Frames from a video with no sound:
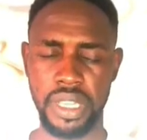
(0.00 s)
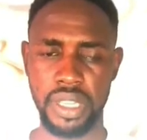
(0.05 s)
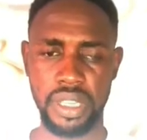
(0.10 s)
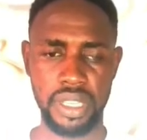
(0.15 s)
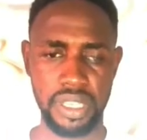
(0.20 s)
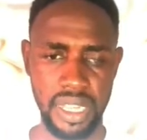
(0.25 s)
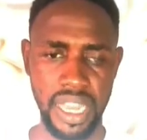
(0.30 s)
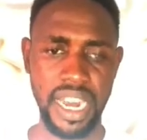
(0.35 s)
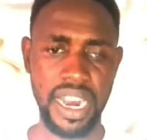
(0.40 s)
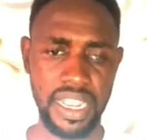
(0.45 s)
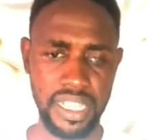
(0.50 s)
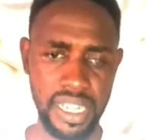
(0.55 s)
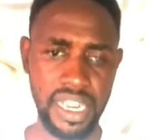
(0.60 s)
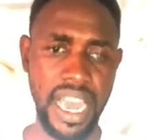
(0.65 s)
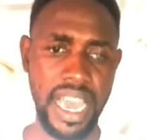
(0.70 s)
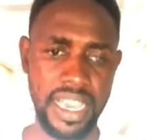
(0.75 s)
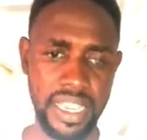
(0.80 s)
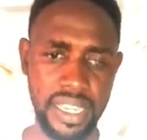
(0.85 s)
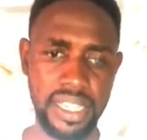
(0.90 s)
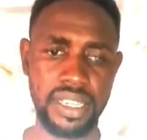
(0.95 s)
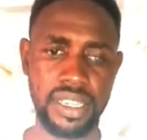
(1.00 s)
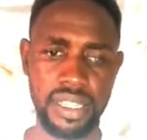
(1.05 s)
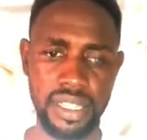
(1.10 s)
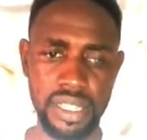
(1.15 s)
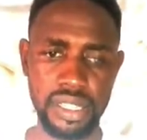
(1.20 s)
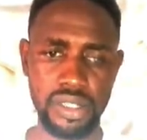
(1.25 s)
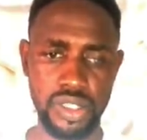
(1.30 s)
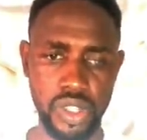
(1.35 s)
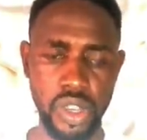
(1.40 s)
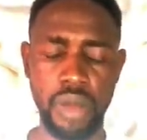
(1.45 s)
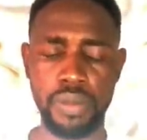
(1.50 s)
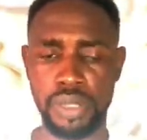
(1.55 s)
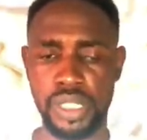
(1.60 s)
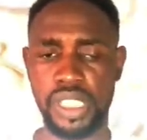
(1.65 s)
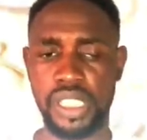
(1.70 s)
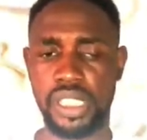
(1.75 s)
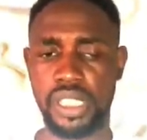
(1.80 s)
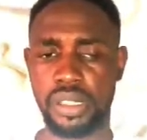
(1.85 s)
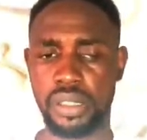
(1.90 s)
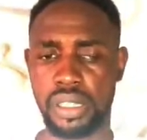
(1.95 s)
there are like, some
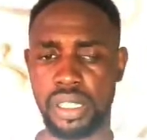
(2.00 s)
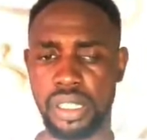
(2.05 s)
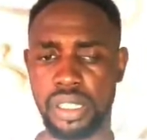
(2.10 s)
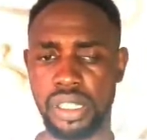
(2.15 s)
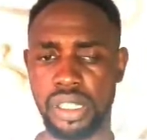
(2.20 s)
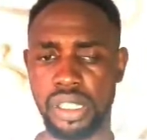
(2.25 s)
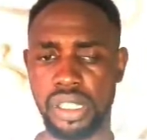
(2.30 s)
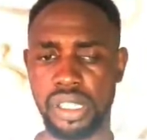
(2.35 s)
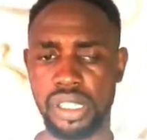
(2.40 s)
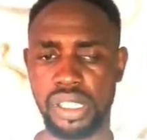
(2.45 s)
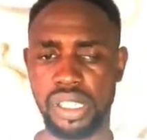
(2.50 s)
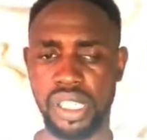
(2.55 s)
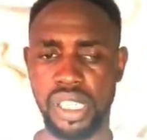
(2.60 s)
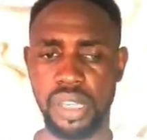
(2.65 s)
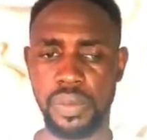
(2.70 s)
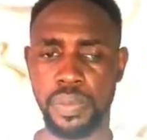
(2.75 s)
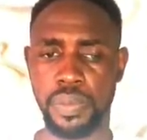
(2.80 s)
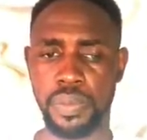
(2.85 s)
still see